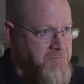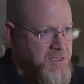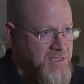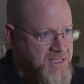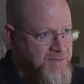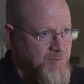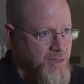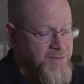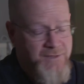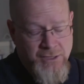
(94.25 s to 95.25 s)

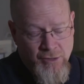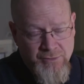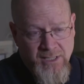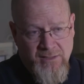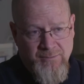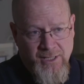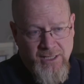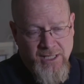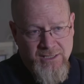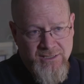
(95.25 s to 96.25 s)
conceivably, if they don't take their
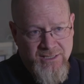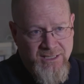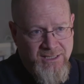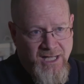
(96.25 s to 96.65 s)
medications,